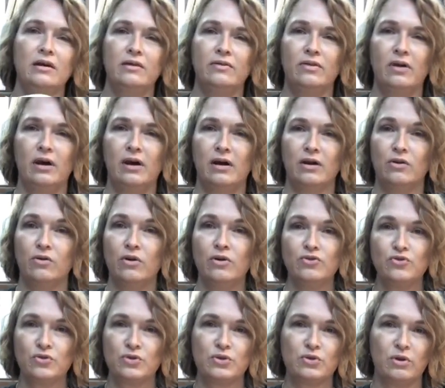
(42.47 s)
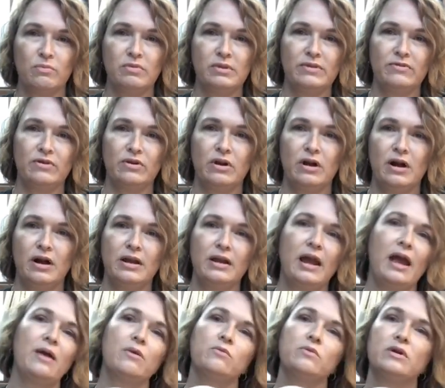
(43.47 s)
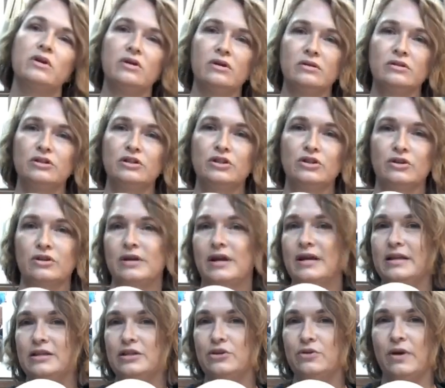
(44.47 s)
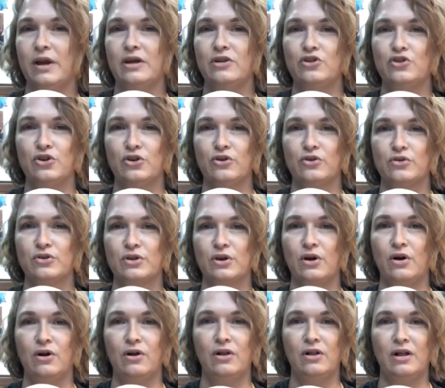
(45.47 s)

the grocery store, believe it or not, and we're going to turn it into a sugar skull.